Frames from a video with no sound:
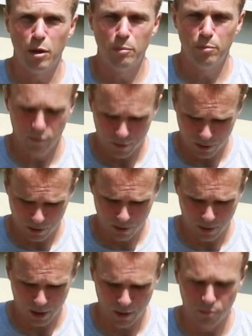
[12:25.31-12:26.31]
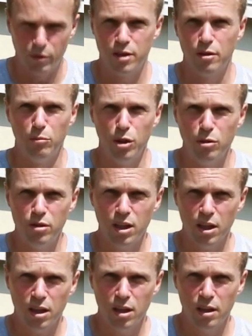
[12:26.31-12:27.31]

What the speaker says: up and try them with some music,